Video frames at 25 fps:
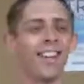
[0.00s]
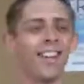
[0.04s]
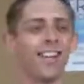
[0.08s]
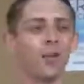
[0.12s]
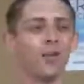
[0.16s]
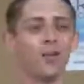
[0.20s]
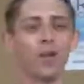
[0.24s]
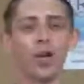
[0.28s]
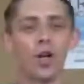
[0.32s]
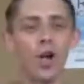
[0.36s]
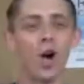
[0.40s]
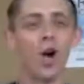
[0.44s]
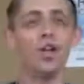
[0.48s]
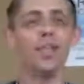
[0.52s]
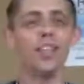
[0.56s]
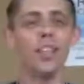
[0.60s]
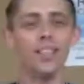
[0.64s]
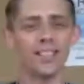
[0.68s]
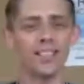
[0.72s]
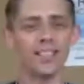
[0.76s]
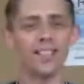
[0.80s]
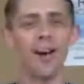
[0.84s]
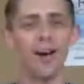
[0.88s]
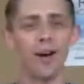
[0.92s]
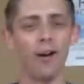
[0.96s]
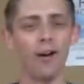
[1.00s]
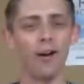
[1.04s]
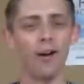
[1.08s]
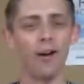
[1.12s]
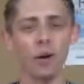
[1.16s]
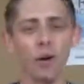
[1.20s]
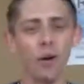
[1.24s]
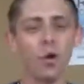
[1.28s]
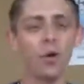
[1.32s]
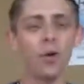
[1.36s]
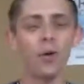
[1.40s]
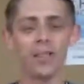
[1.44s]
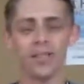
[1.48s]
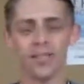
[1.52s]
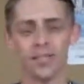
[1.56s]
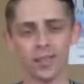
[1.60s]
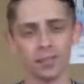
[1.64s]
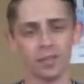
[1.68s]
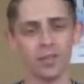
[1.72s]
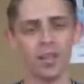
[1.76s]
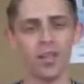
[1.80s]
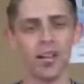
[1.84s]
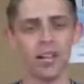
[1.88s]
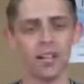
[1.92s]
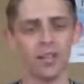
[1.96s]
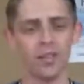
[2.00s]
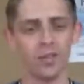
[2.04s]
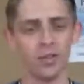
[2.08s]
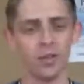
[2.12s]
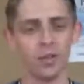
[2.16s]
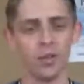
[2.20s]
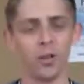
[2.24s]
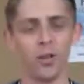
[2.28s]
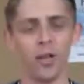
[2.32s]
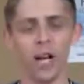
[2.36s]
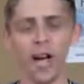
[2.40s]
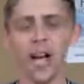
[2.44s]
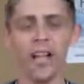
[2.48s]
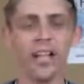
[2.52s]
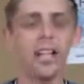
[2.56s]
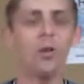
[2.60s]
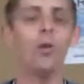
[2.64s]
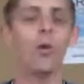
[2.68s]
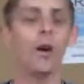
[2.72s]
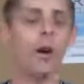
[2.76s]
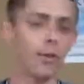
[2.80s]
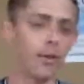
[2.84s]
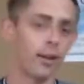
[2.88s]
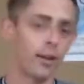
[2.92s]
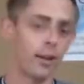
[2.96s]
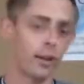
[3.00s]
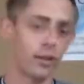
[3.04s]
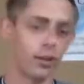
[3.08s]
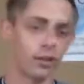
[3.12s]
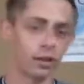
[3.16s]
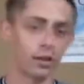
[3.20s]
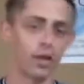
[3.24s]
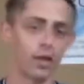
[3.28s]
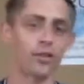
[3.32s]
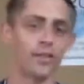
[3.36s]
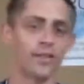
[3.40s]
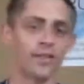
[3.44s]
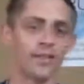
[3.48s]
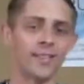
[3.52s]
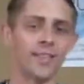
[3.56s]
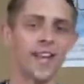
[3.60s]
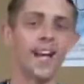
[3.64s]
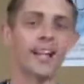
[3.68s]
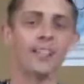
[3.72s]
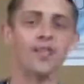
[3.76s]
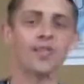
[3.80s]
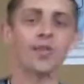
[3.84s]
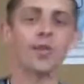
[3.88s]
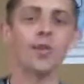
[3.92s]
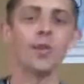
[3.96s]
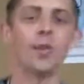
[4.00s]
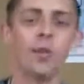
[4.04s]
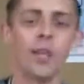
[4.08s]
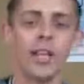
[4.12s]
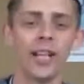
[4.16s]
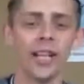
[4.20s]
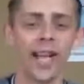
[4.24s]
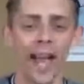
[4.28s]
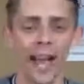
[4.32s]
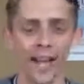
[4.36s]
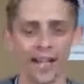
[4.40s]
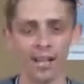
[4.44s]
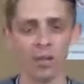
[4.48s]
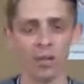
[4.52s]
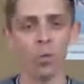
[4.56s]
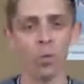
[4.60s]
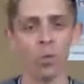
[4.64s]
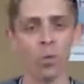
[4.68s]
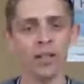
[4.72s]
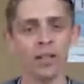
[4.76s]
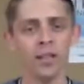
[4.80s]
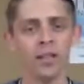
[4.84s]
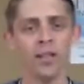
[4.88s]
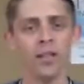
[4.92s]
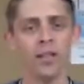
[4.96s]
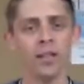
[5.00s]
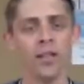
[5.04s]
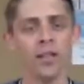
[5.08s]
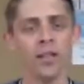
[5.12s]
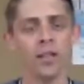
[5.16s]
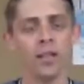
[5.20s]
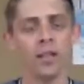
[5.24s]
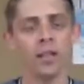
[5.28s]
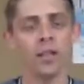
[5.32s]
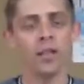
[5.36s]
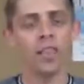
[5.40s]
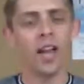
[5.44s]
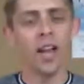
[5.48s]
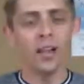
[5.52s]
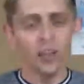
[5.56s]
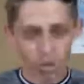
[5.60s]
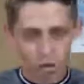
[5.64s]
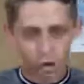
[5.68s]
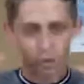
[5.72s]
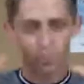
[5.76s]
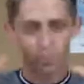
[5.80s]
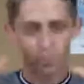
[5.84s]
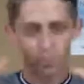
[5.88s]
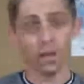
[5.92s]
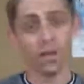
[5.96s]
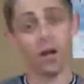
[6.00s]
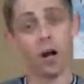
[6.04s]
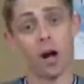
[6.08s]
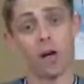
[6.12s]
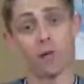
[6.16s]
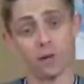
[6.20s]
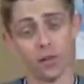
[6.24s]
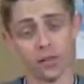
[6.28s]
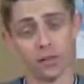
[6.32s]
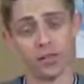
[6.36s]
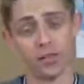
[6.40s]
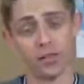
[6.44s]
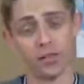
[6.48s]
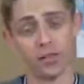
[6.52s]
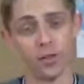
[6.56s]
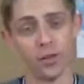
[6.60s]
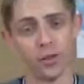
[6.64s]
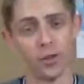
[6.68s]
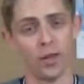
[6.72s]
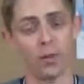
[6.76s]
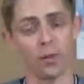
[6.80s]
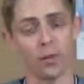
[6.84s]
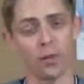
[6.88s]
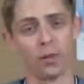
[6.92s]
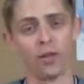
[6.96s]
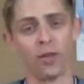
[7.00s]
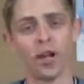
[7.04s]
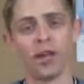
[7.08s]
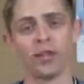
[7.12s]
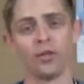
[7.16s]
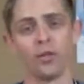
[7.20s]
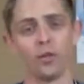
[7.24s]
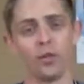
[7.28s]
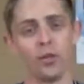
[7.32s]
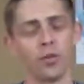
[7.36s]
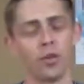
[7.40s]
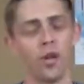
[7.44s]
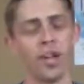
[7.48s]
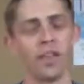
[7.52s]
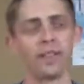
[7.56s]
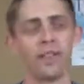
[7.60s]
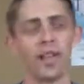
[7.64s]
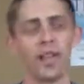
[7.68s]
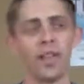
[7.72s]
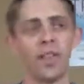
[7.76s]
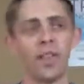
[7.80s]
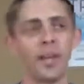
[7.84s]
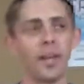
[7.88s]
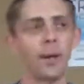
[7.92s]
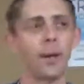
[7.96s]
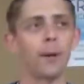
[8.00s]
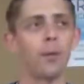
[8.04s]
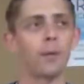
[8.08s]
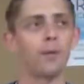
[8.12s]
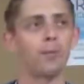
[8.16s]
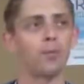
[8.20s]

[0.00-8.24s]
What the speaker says: regardless of who it's applying to? Anywhere that your church is excluding anyone, that should be the conversation that we're trying to address. I think